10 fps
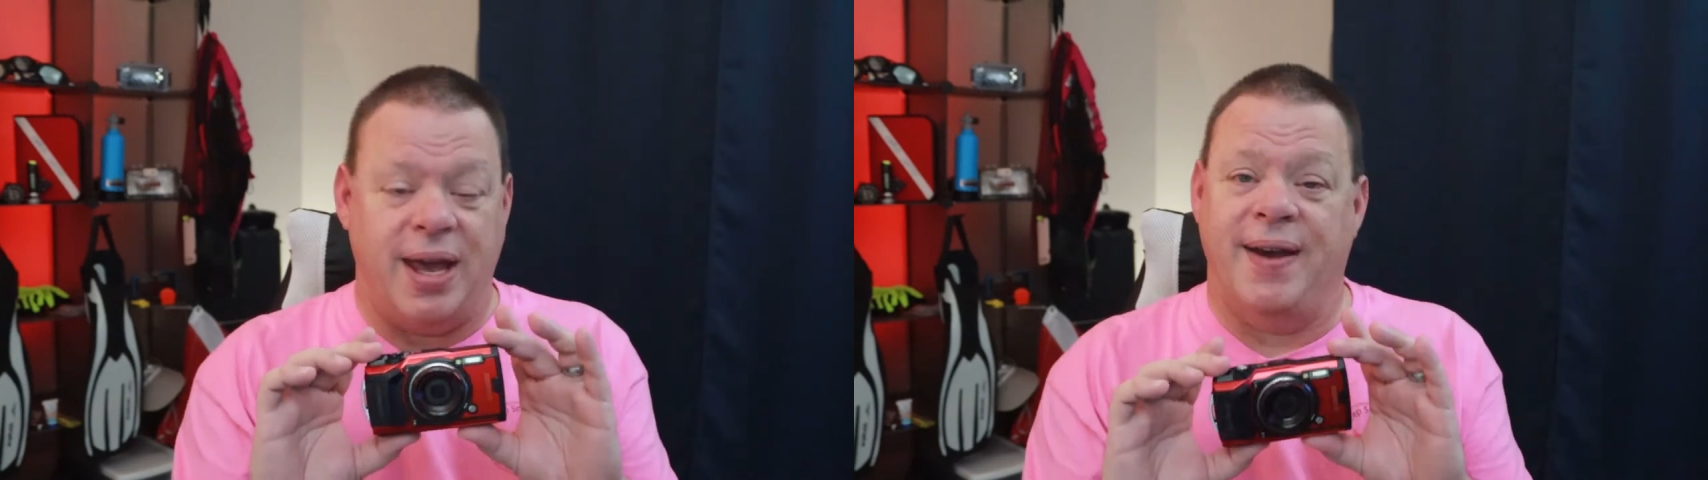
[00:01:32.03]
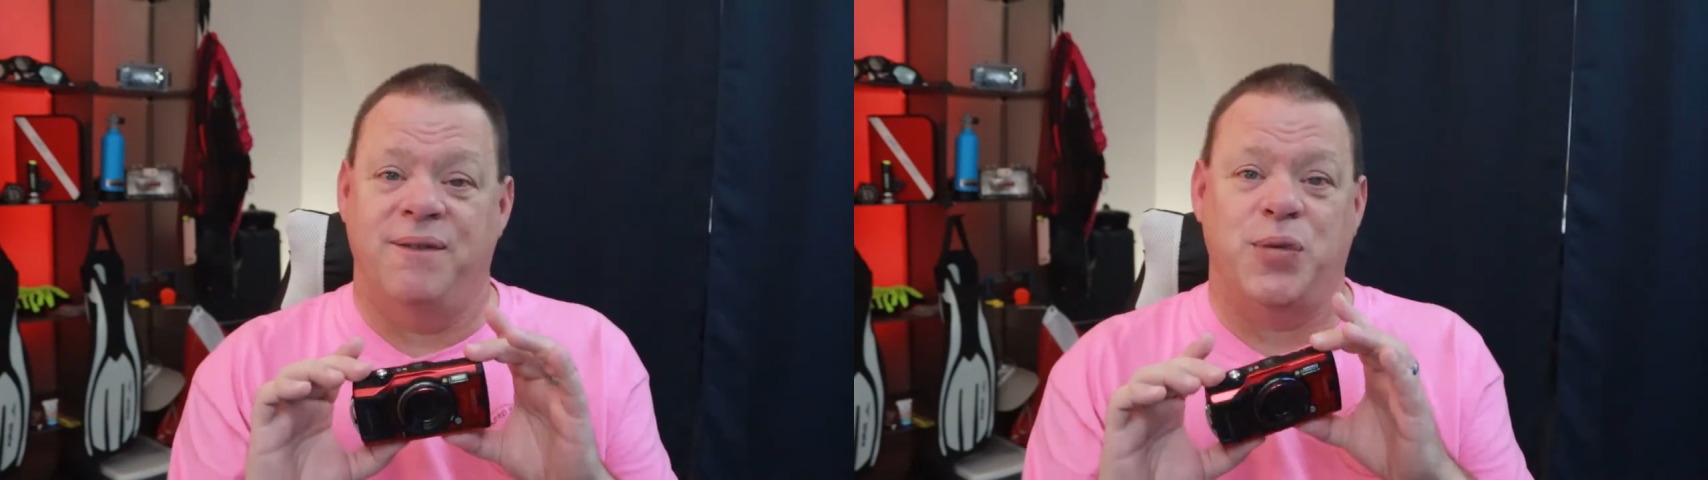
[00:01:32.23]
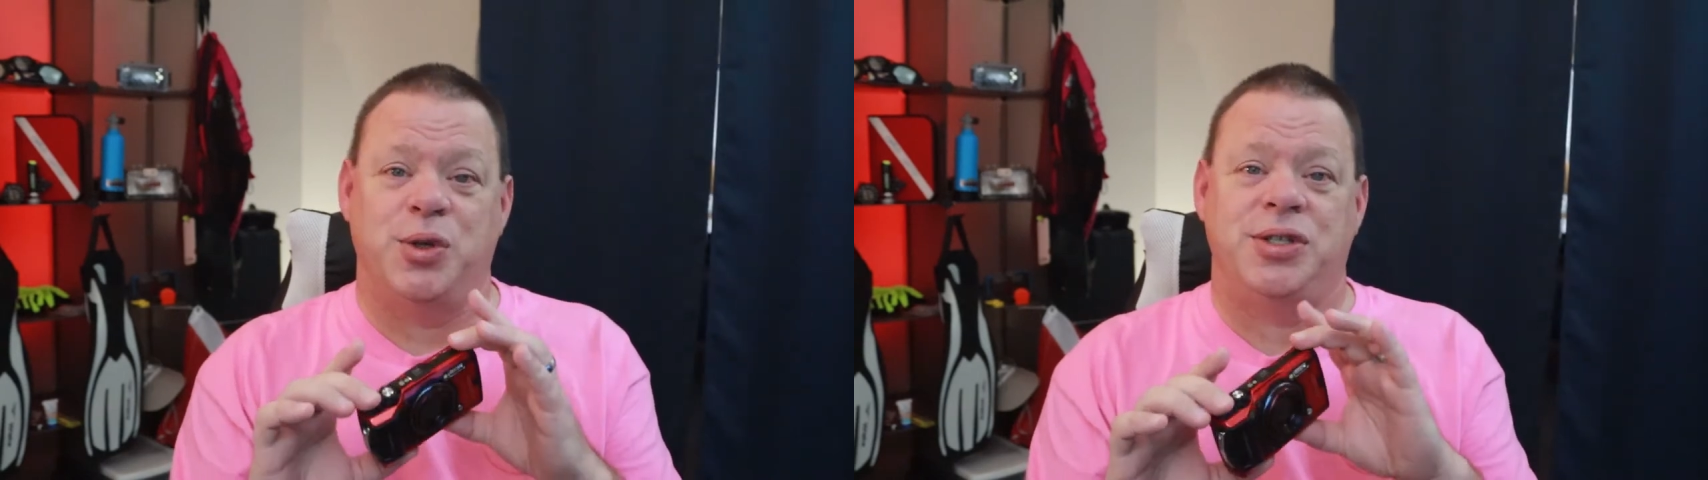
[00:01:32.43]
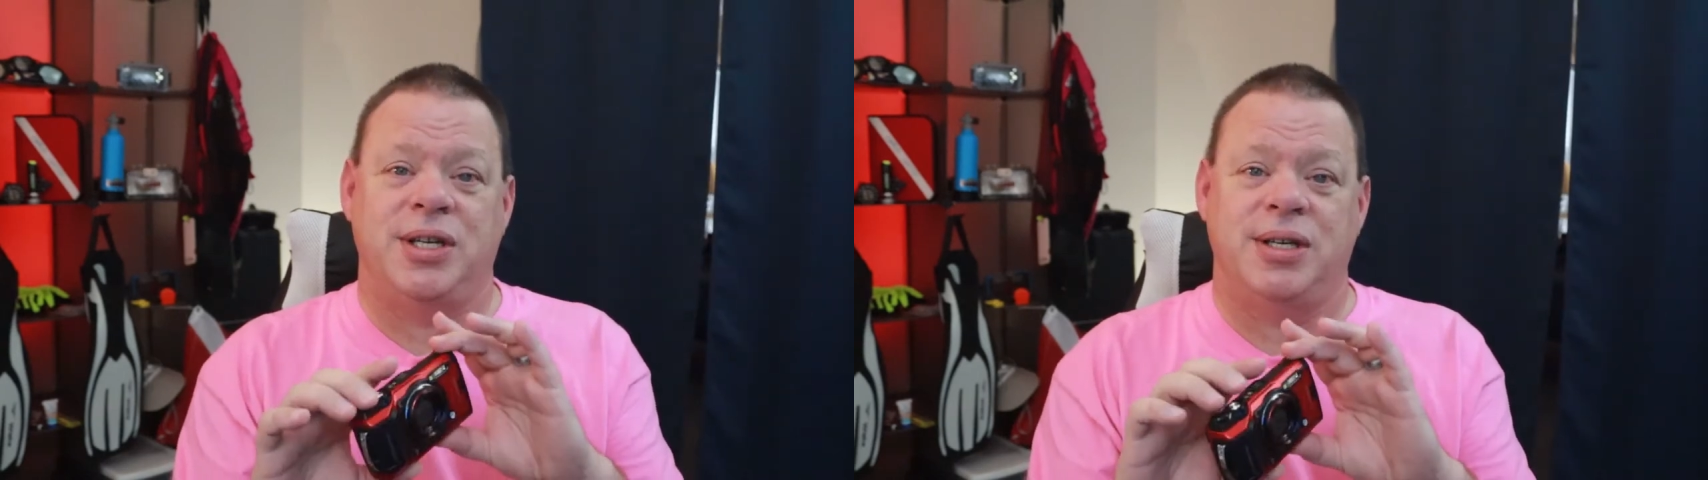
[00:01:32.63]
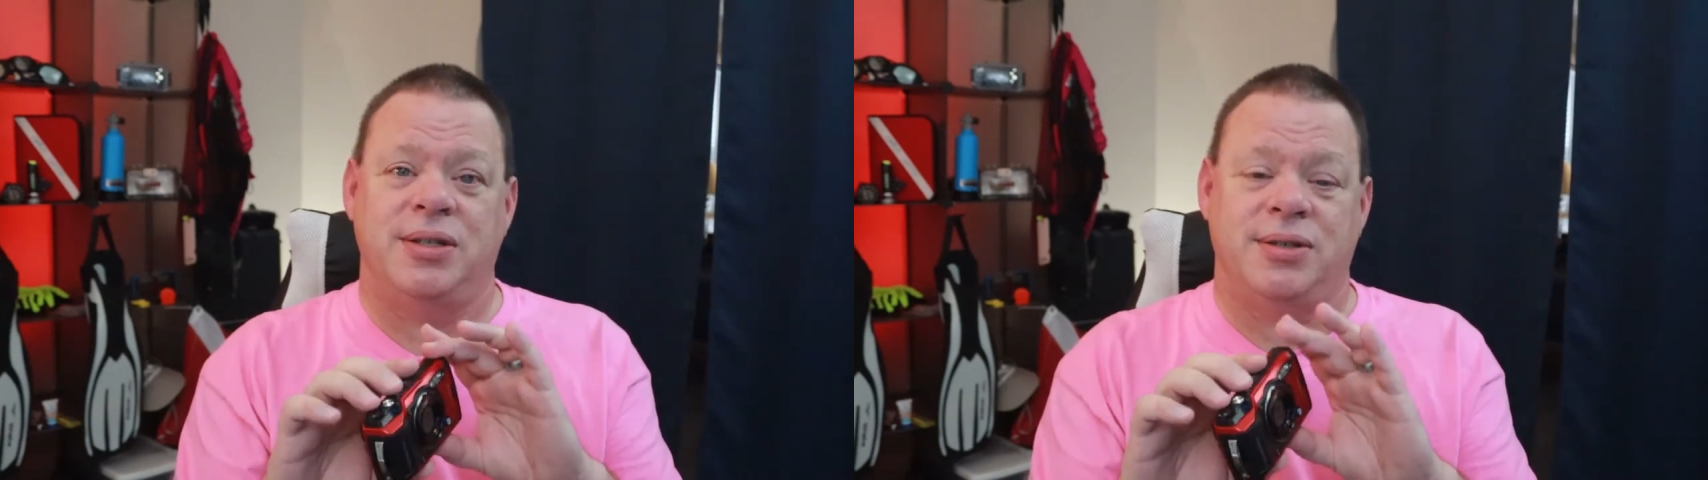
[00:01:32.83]
ever
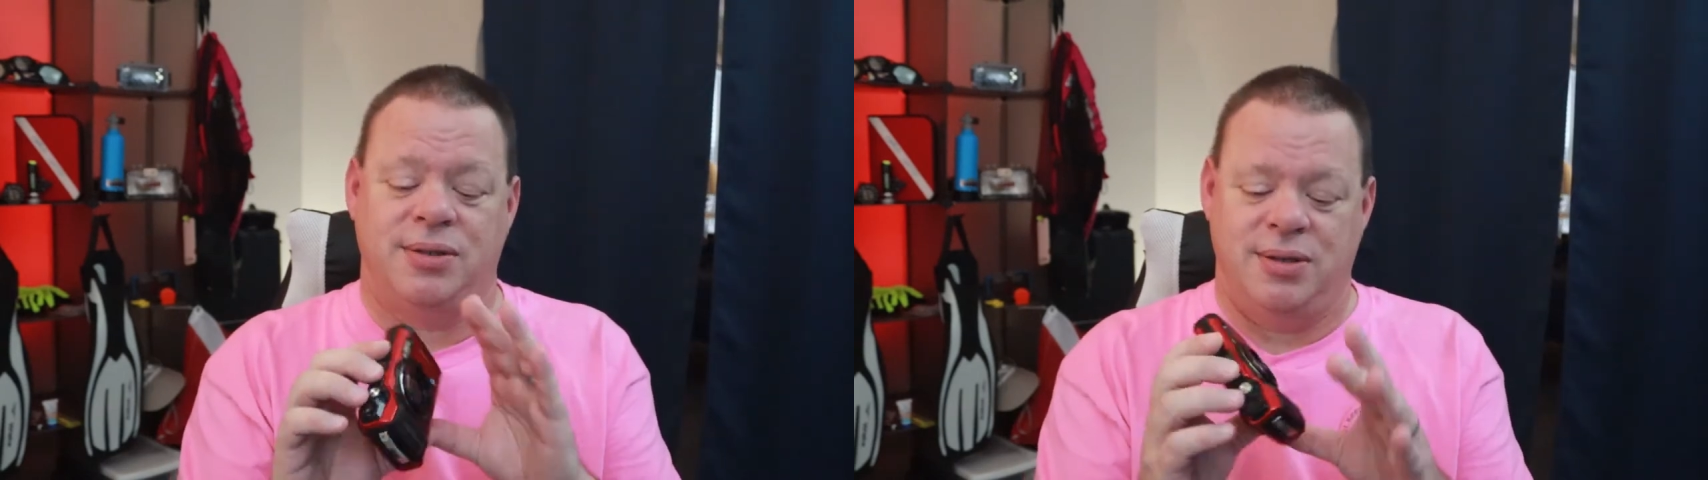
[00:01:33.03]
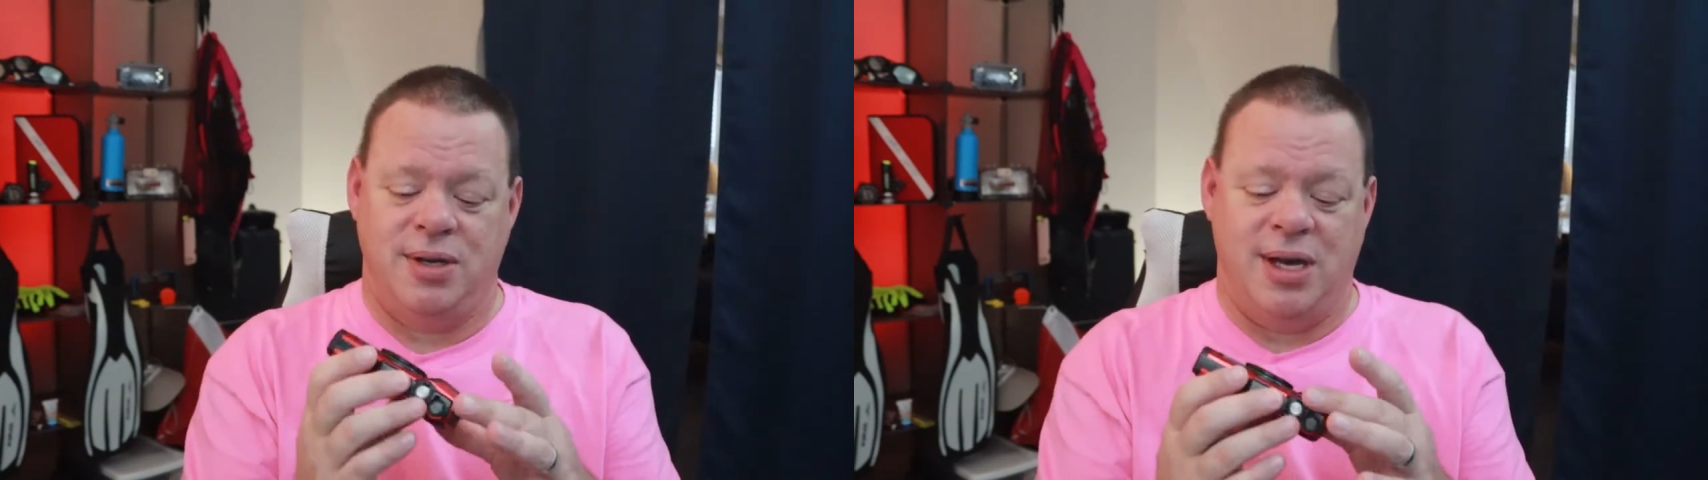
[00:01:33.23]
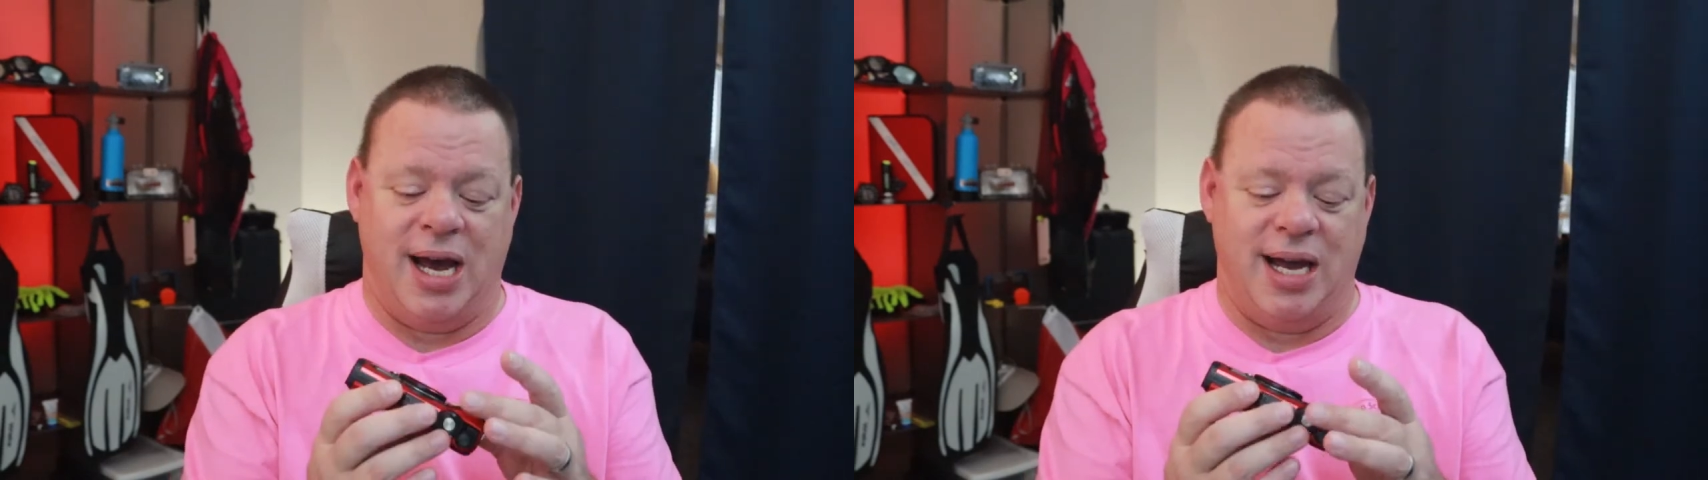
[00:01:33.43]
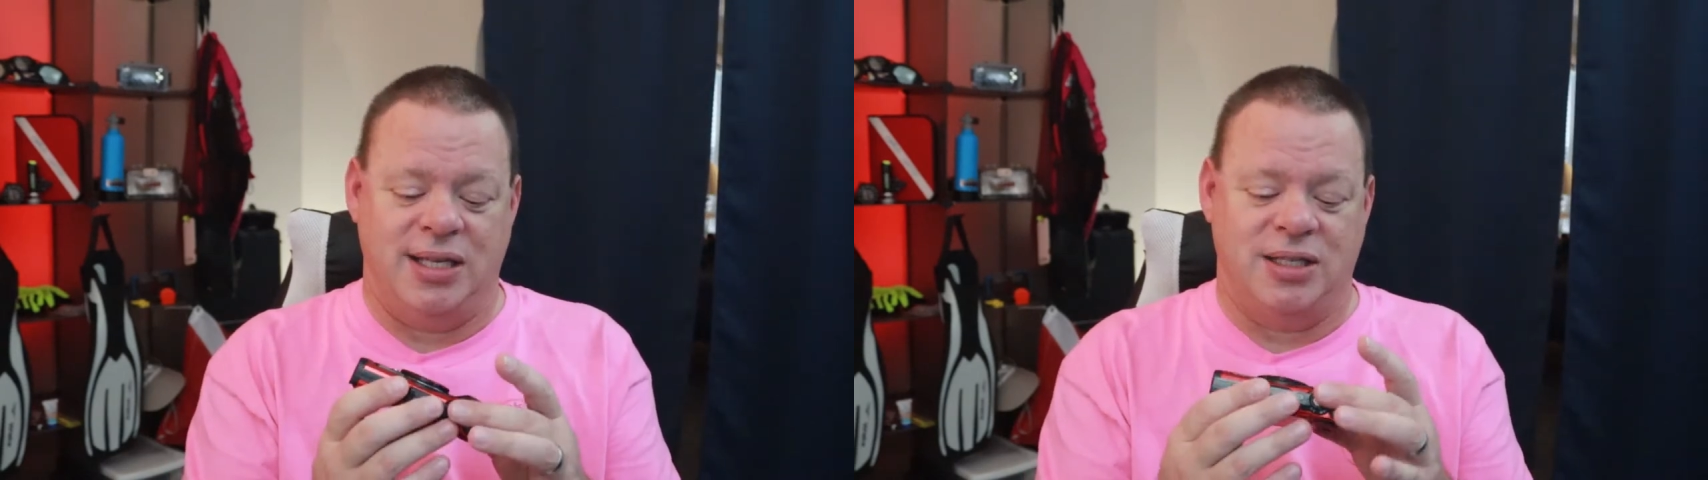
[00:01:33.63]
since I